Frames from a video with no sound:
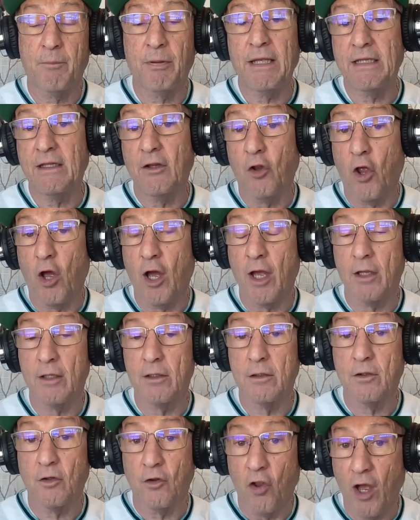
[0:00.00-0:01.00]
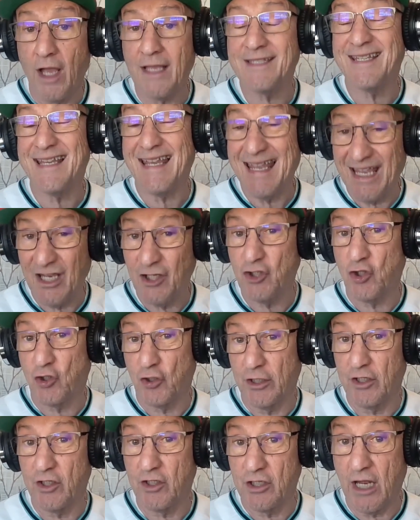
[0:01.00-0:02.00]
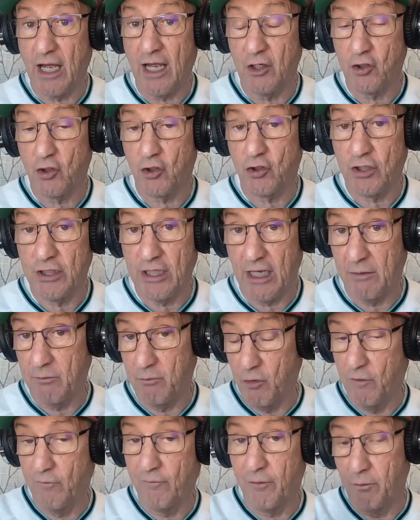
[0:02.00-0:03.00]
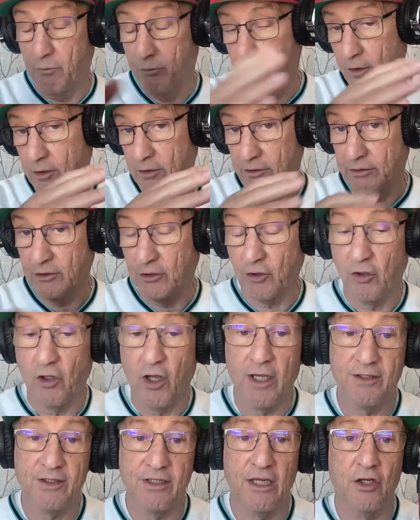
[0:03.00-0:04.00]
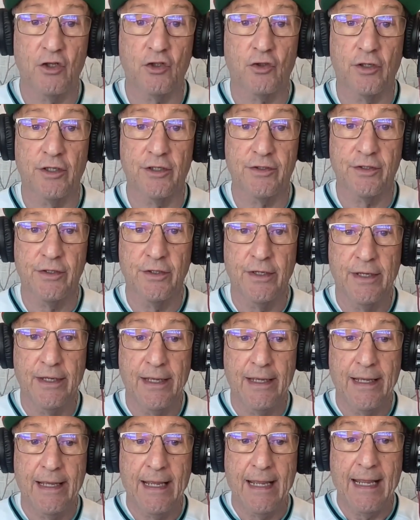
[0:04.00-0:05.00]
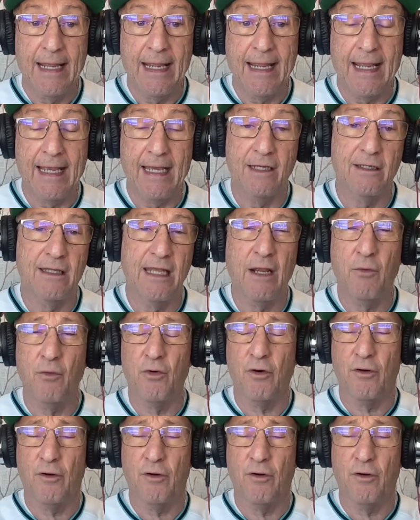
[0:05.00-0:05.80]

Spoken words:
played the Los Angeles Dodgers. They had moved from Brooklyn to Los Angeles, and they